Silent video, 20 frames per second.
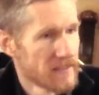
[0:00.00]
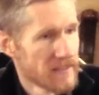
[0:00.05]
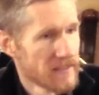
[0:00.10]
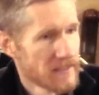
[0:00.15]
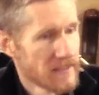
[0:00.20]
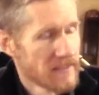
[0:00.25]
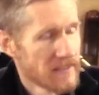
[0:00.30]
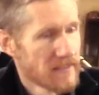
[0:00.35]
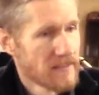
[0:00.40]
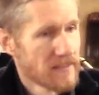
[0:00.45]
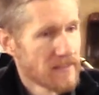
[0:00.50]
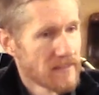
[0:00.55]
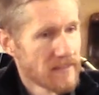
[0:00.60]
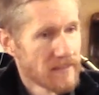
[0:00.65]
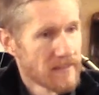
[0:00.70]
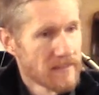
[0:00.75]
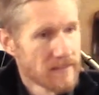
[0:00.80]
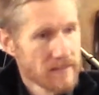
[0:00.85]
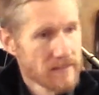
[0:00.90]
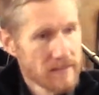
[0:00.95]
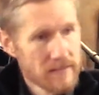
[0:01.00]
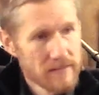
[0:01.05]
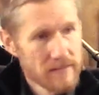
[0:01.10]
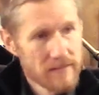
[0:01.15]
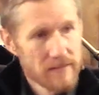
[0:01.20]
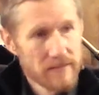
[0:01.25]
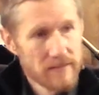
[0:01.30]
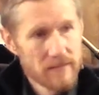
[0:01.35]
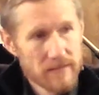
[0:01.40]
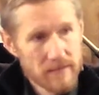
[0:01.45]

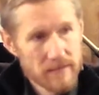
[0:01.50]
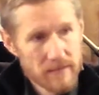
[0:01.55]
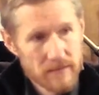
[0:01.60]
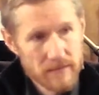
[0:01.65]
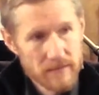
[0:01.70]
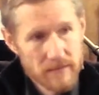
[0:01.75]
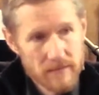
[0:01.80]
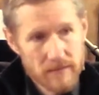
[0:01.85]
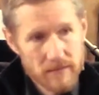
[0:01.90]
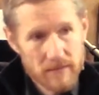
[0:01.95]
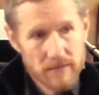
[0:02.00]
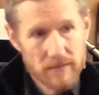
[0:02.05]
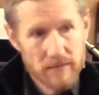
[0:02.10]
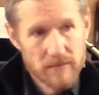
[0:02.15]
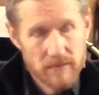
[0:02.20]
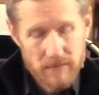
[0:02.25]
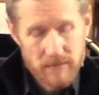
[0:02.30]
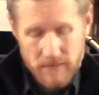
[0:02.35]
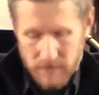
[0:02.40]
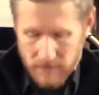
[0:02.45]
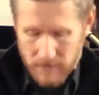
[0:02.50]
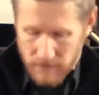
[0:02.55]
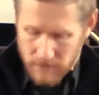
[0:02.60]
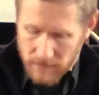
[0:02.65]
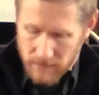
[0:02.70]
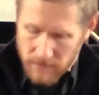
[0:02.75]
(no one is talking)